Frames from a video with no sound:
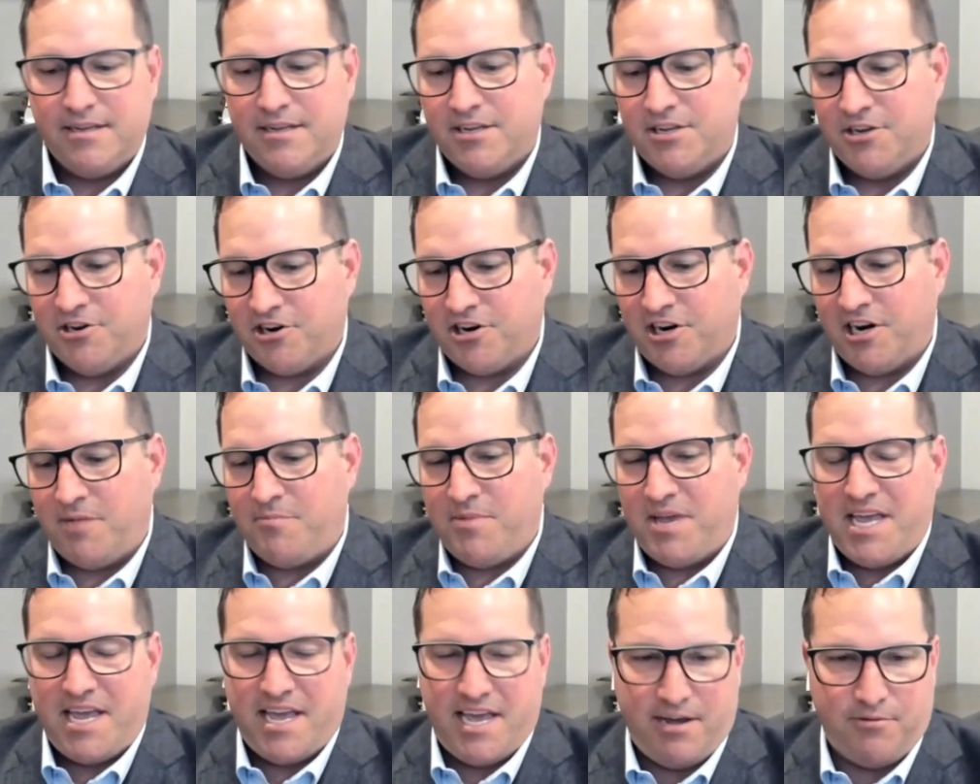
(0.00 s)
you're going to
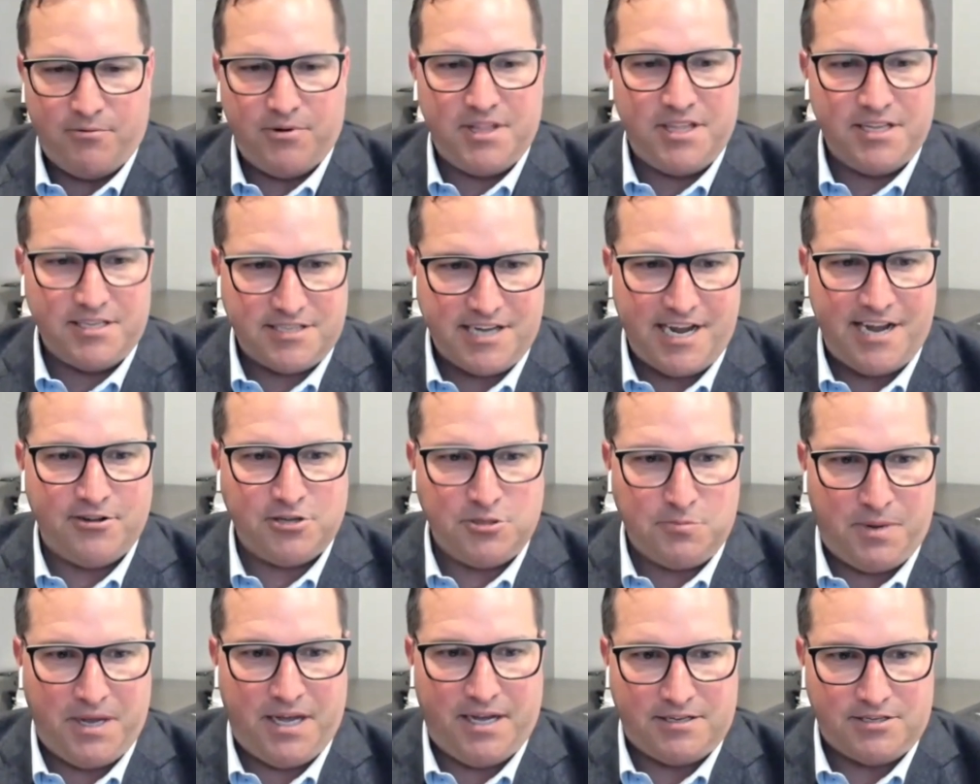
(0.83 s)
be hit with a sales
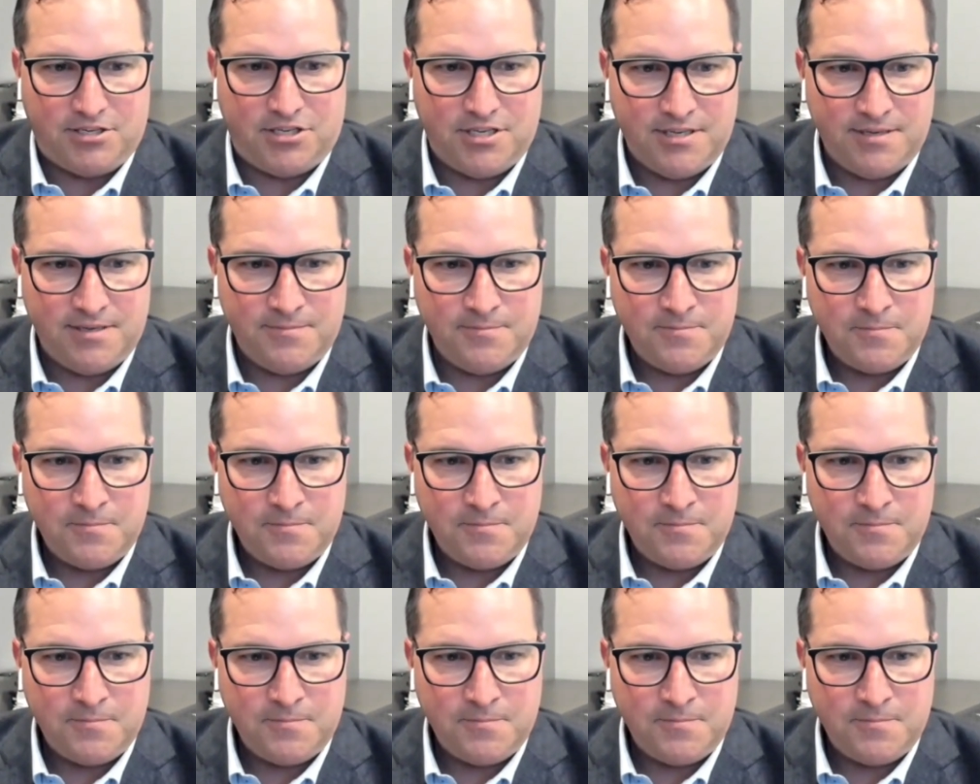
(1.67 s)
pitch.